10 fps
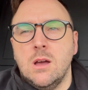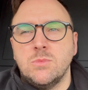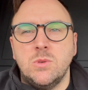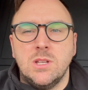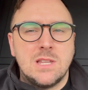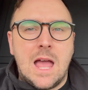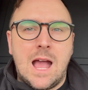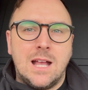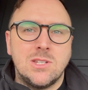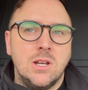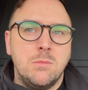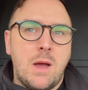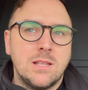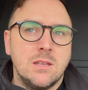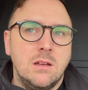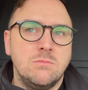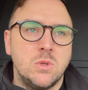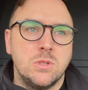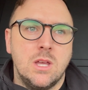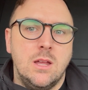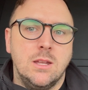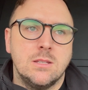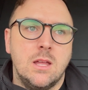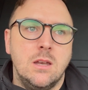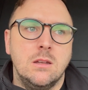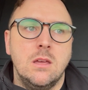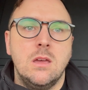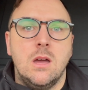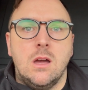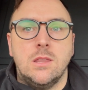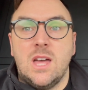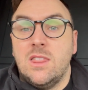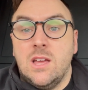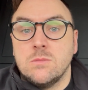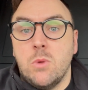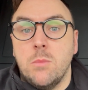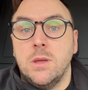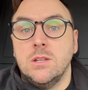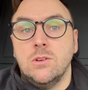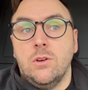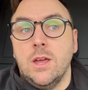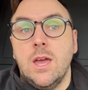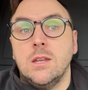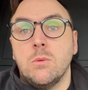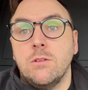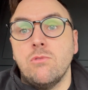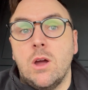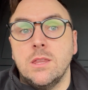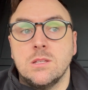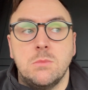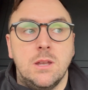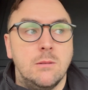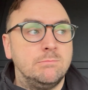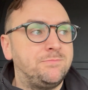So it doesn't actually matter to a certain extent. That's my opinion on it anyway, right this minute.